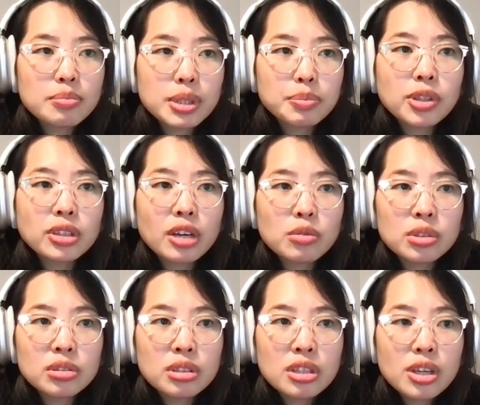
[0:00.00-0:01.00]
people that
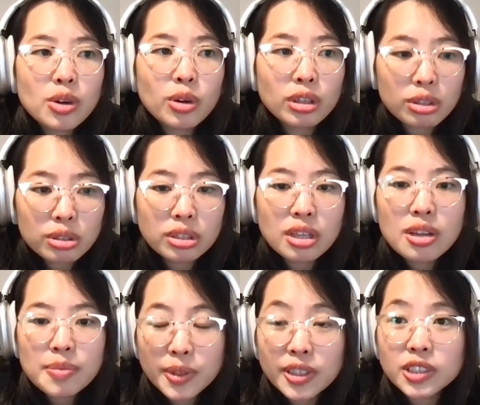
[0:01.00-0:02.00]
would or could
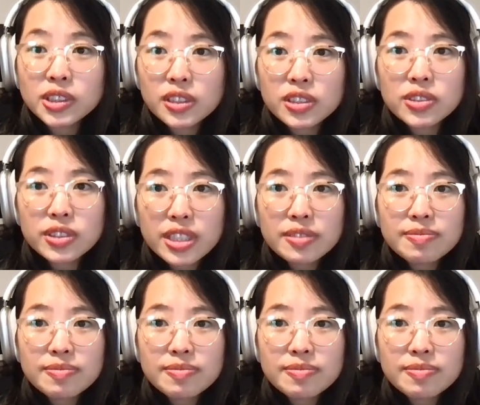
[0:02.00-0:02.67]
potentially use it.